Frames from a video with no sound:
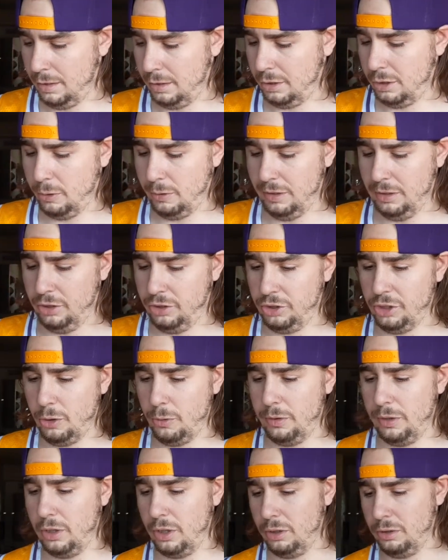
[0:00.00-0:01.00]
go ahead and show
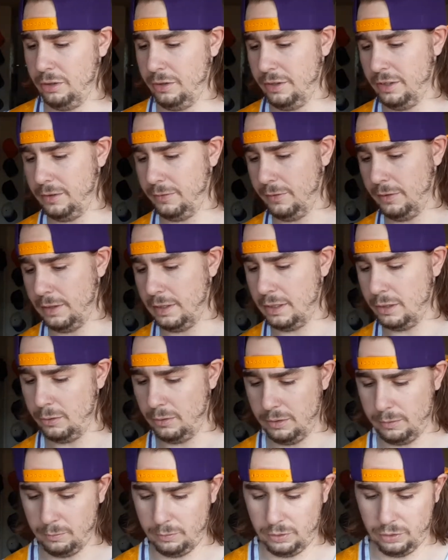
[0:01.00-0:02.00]
it all in this video and
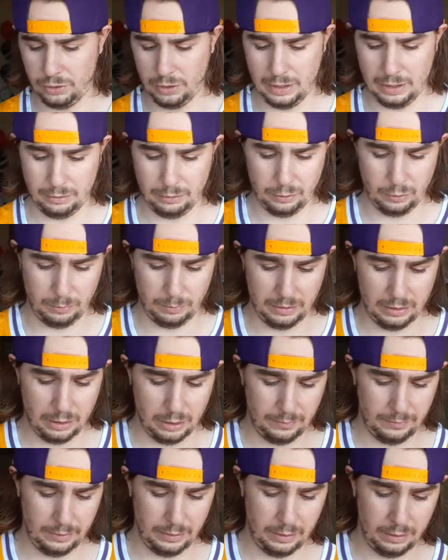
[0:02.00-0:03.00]
then we'll try a little bit
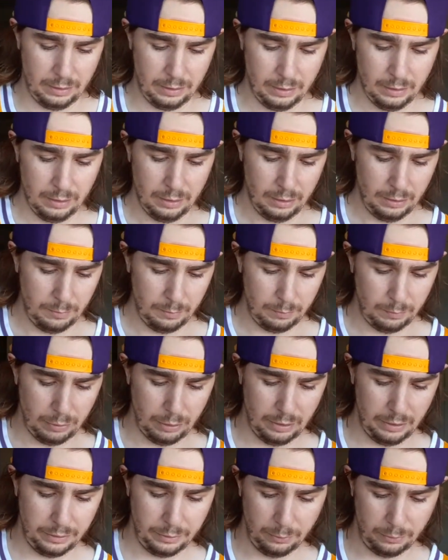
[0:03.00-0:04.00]
of it
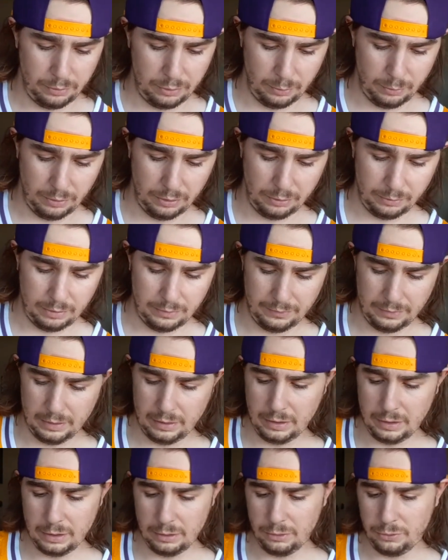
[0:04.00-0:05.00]
probably through two or three
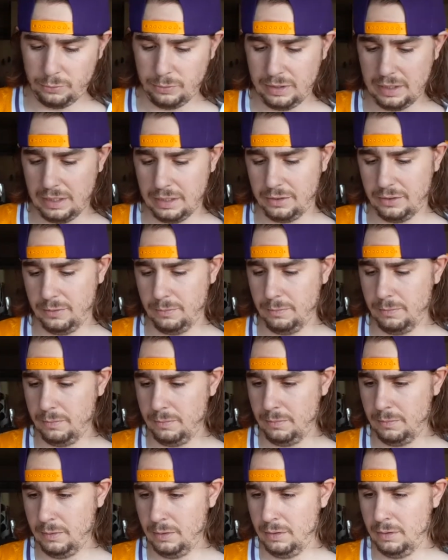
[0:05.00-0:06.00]
videos. We got some
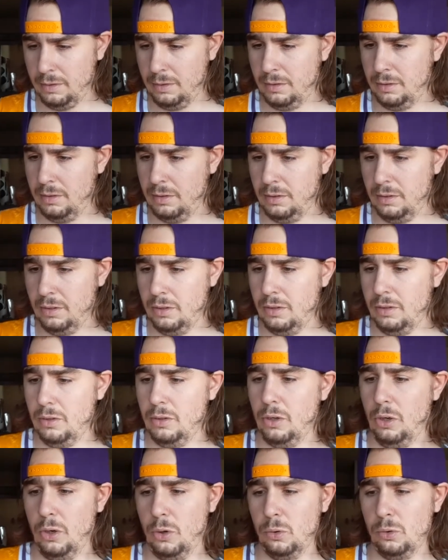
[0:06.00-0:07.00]

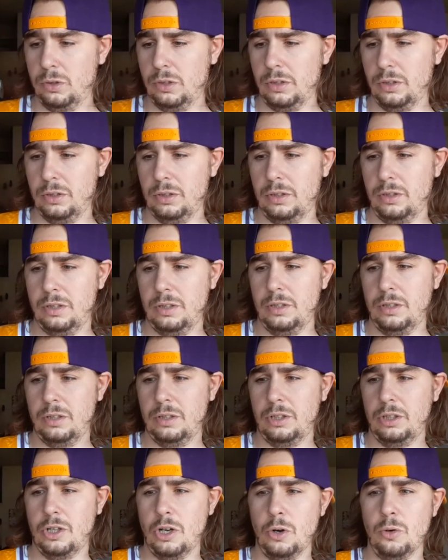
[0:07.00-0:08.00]
ochre,
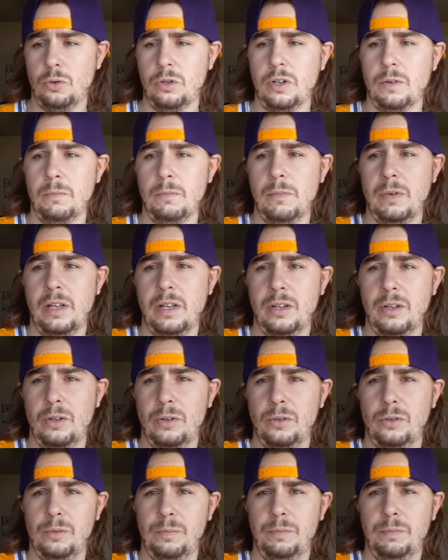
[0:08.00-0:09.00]

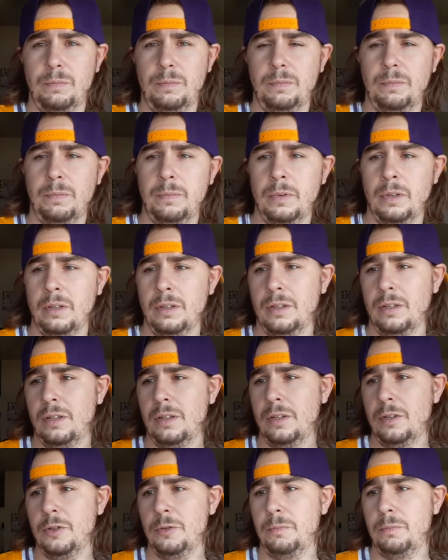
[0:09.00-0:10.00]
cocomel,
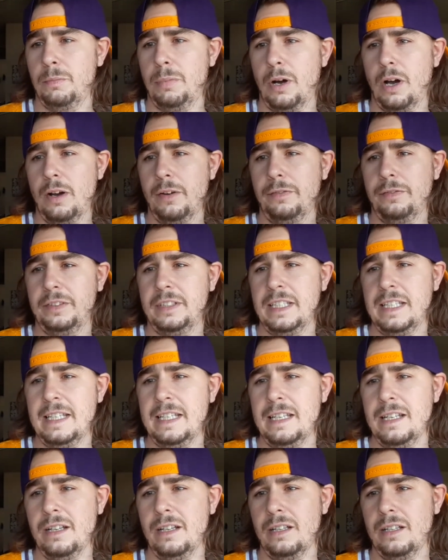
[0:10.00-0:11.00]

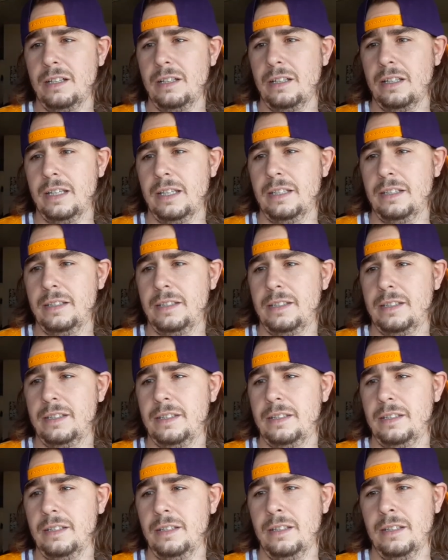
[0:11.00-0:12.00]
pofty, hint,
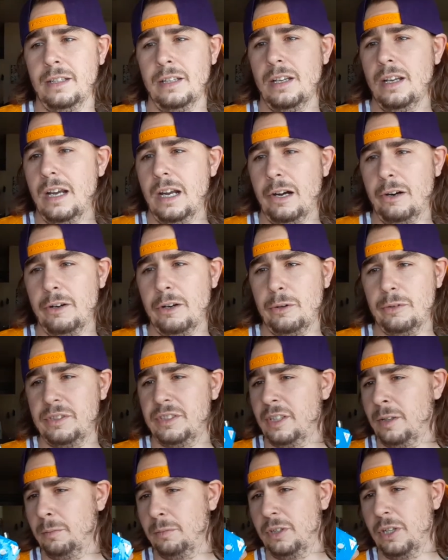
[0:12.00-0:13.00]
I don't know, it's
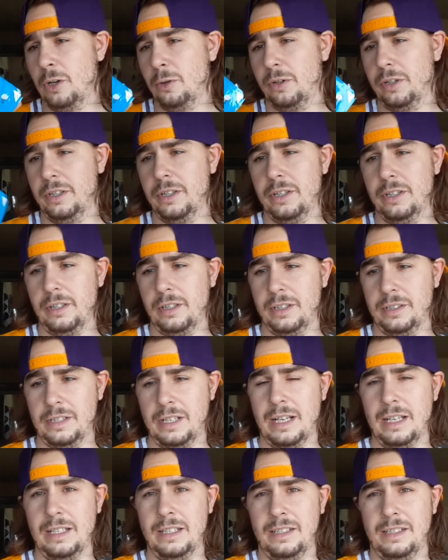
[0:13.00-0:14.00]
something coconut because
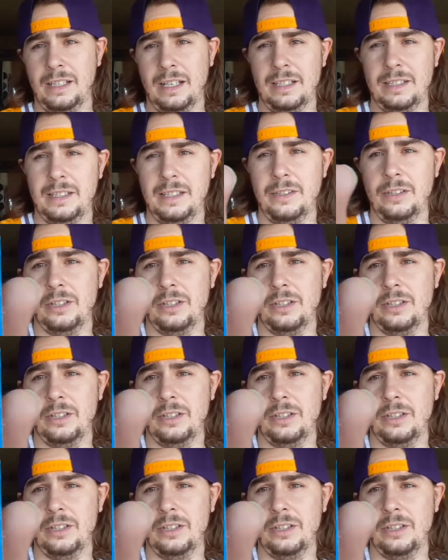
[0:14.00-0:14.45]
I, I see the